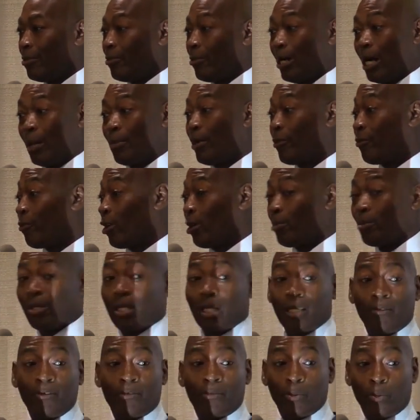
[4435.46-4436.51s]
Well, I'm a firm
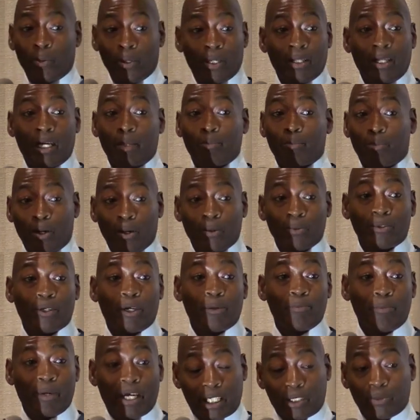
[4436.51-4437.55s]
believer, if the wheel ain't broke,
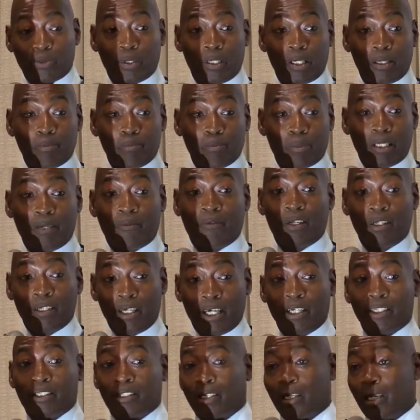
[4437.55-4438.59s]
don't mess with it. But if it
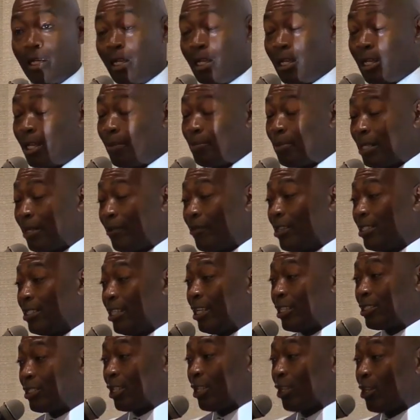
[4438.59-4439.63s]
needs
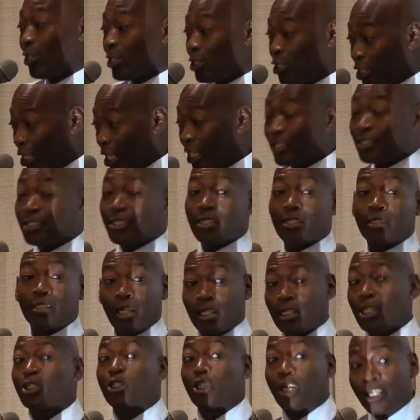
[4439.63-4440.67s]
a little adjusting,
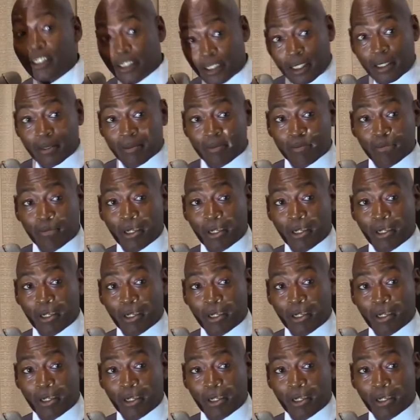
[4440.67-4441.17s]
then adjust it.